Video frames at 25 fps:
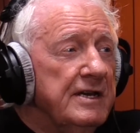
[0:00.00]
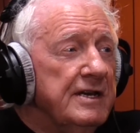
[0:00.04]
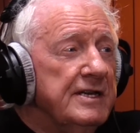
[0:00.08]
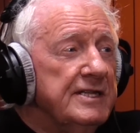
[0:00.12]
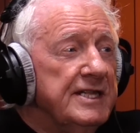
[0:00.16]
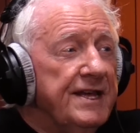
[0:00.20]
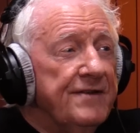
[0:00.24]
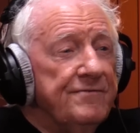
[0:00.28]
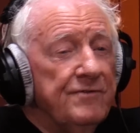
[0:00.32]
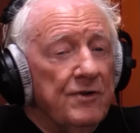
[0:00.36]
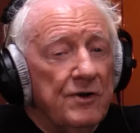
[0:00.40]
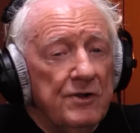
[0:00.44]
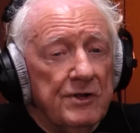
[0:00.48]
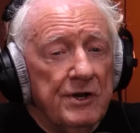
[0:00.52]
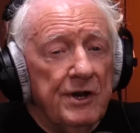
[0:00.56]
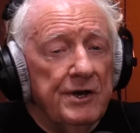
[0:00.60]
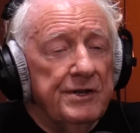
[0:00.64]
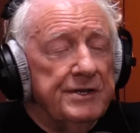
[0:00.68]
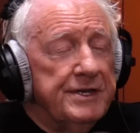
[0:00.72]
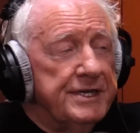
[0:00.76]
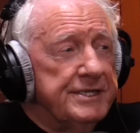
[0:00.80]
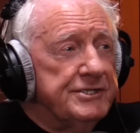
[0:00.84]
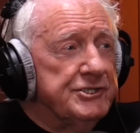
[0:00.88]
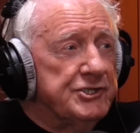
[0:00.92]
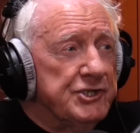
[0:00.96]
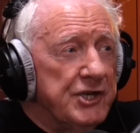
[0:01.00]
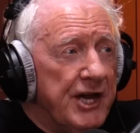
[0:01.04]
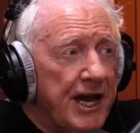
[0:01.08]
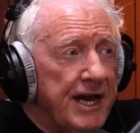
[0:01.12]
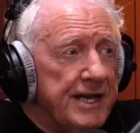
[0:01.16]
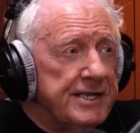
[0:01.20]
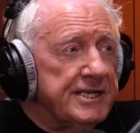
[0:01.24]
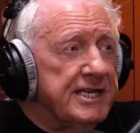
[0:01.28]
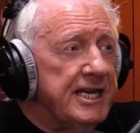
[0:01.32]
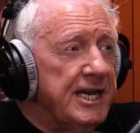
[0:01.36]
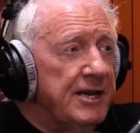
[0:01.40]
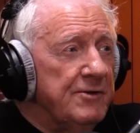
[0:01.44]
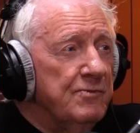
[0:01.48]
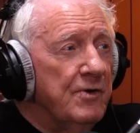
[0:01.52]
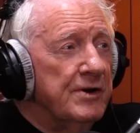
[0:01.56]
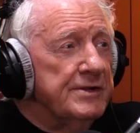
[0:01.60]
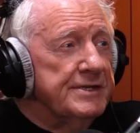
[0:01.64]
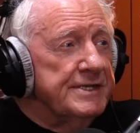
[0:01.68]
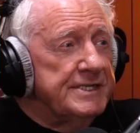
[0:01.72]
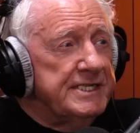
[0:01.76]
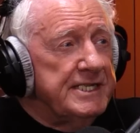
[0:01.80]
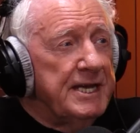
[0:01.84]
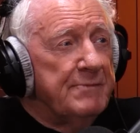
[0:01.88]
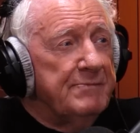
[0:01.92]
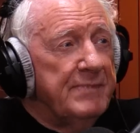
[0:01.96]
They've all got to try and keep one
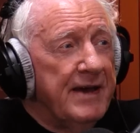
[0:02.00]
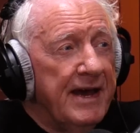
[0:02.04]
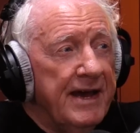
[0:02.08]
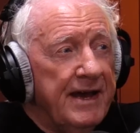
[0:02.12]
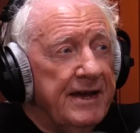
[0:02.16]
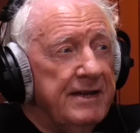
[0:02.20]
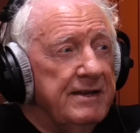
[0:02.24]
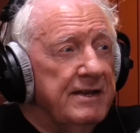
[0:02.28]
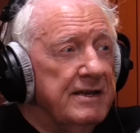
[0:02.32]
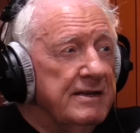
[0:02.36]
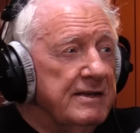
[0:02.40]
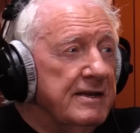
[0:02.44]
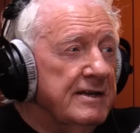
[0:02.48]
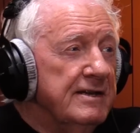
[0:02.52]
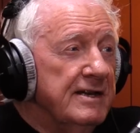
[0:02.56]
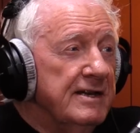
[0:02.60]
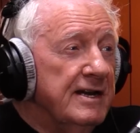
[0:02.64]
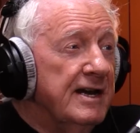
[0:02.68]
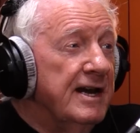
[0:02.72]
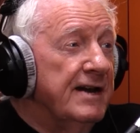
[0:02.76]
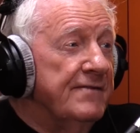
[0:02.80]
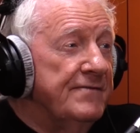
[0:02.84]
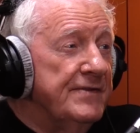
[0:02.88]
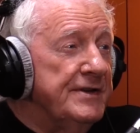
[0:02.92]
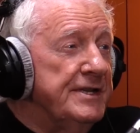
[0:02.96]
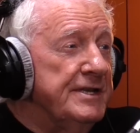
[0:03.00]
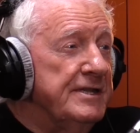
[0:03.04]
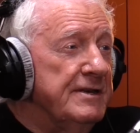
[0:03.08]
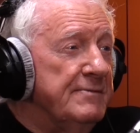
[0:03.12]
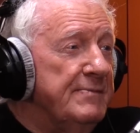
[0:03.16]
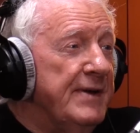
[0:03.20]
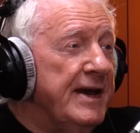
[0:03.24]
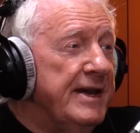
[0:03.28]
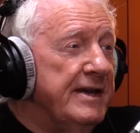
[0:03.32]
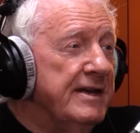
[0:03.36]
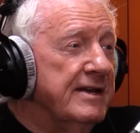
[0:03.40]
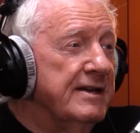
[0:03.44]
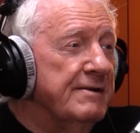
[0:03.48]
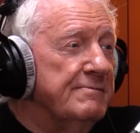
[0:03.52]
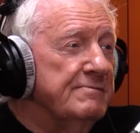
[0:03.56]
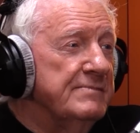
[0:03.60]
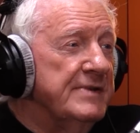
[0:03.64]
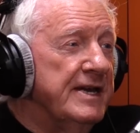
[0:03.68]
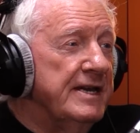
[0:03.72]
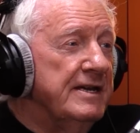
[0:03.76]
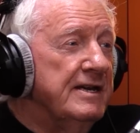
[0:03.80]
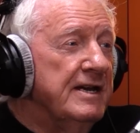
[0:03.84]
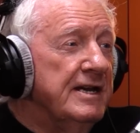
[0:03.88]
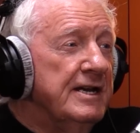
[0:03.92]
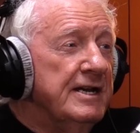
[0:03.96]
step ahead of another bait
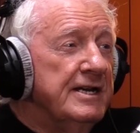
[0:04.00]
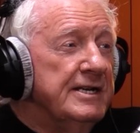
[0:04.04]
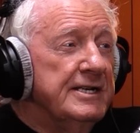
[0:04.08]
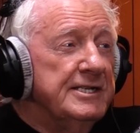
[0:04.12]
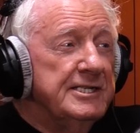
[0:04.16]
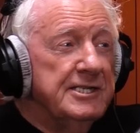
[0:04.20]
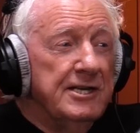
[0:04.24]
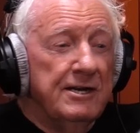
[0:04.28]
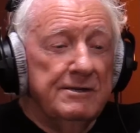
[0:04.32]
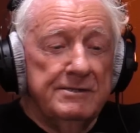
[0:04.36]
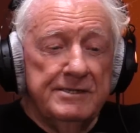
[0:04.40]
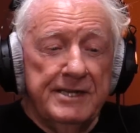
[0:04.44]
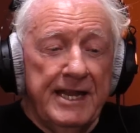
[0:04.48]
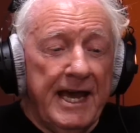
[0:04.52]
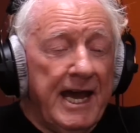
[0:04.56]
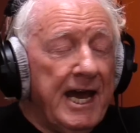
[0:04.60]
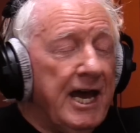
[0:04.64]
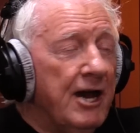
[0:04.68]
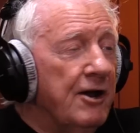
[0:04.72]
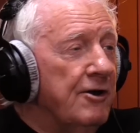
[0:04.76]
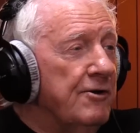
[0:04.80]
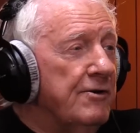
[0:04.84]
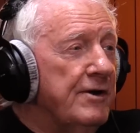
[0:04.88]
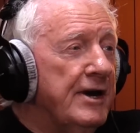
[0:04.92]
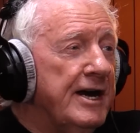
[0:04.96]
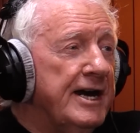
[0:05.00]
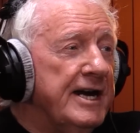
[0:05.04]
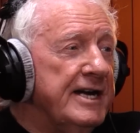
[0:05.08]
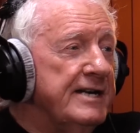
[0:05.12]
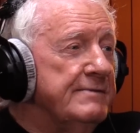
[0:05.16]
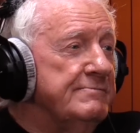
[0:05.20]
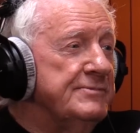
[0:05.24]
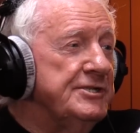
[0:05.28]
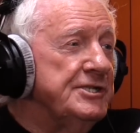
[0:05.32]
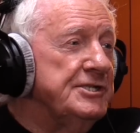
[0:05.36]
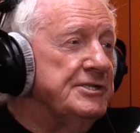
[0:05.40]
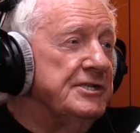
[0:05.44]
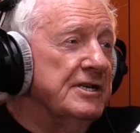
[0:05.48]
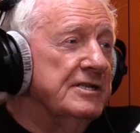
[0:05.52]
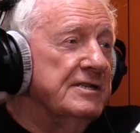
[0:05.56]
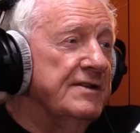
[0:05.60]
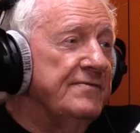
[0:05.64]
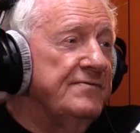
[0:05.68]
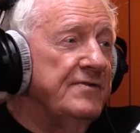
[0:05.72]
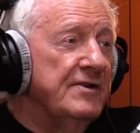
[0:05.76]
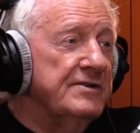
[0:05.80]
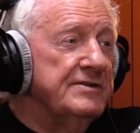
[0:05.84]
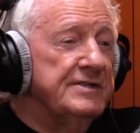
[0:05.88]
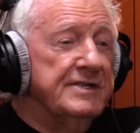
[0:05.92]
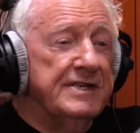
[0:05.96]
company. So now I am just on the
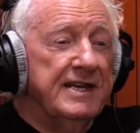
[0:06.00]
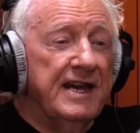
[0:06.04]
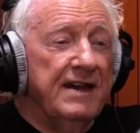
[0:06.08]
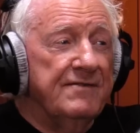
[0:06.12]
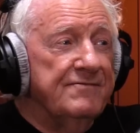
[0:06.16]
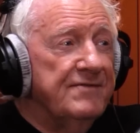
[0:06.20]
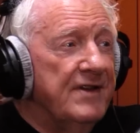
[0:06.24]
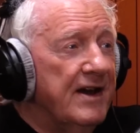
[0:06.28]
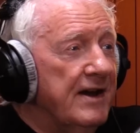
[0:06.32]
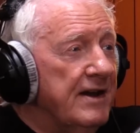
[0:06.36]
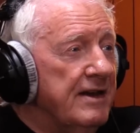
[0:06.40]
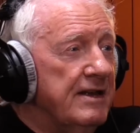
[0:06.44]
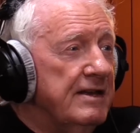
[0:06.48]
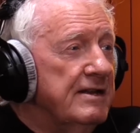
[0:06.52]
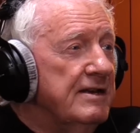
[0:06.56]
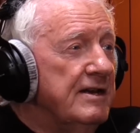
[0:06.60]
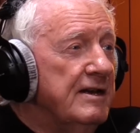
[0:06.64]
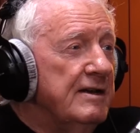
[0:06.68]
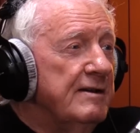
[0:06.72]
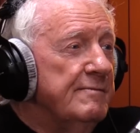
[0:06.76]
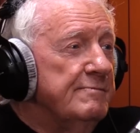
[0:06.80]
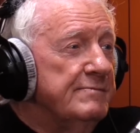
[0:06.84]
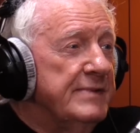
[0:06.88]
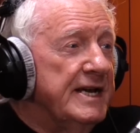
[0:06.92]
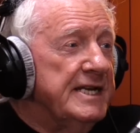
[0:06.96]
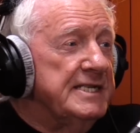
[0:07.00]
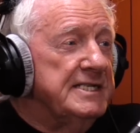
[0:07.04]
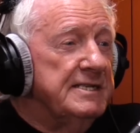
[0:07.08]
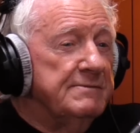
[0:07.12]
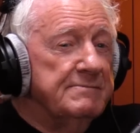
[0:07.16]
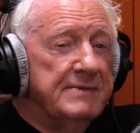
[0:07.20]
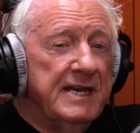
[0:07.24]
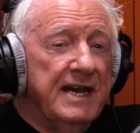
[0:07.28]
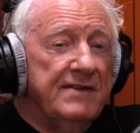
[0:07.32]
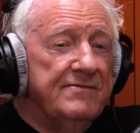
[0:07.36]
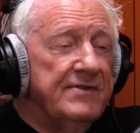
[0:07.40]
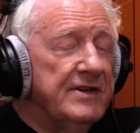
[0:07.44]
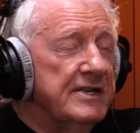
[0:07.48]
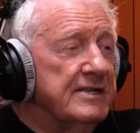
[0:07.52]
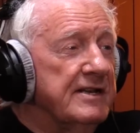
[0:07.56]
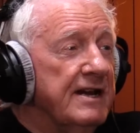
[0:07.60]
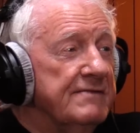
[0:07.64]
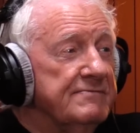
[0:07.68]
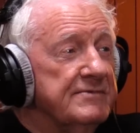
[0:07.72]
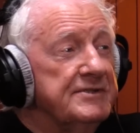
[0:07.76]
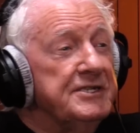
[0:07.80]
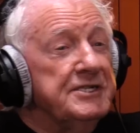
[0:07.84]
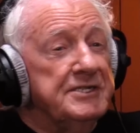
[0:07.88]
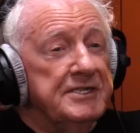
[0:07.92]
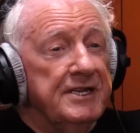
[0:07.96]
phone to Kev Knight. Bless him, Kev,
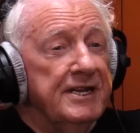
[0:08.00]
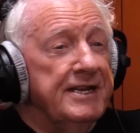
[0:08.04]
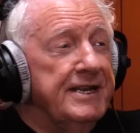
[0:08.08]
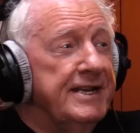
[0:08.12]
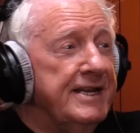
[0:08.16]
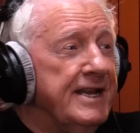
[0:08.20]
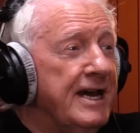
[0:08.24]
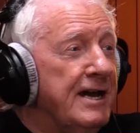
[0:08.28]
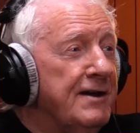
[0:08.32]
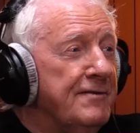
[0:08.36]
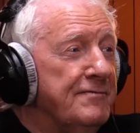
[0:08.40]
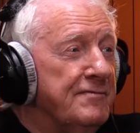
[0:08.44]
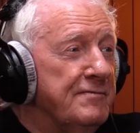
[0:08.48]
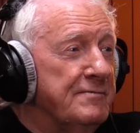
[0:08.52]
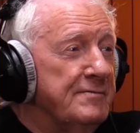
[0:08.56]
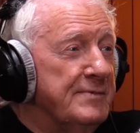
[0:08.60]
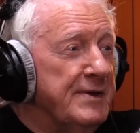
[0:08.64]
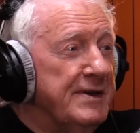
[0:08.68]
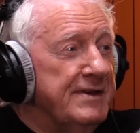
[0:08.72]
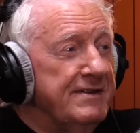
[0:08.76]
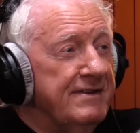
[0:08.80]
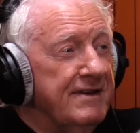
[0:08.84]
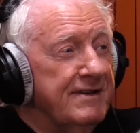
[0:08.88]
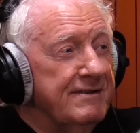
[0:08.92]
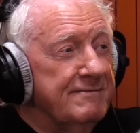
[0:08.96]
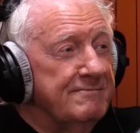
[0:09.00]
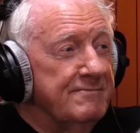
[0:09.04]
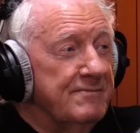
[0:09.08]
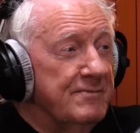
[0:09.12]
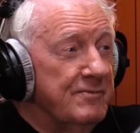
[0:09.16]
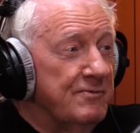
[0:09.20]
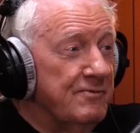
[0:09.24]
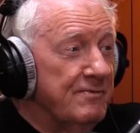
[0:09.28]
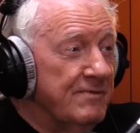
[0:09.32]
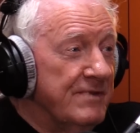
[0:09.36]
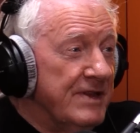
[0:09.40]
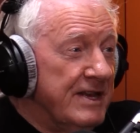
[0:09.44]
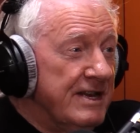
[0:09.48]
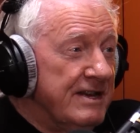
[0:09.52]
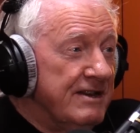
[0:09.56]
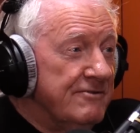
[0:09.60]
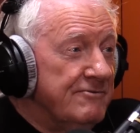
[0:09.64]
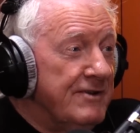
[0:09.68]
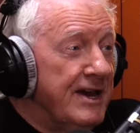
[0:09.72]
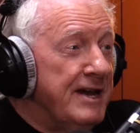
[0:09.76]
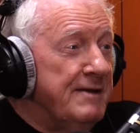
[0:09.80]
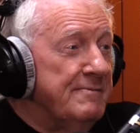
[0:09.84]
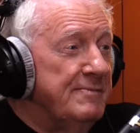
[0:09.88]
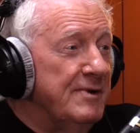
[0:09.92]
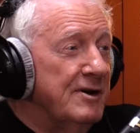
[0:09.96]
I've just done it now for me
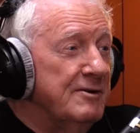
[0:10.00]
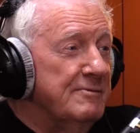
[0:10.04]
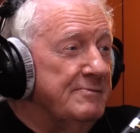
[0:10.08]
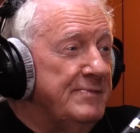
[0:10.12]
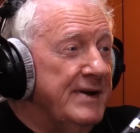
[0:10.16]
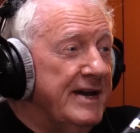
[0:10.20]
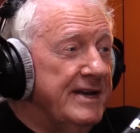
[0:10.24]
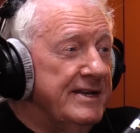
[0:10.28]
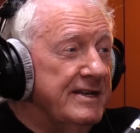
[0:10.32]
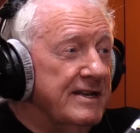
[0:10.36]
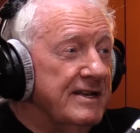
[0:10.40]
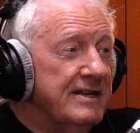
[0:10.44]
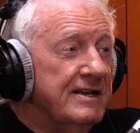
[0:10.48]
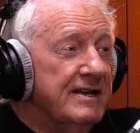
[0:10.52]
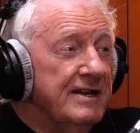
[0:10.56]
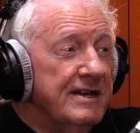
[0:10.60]
rainbow bait.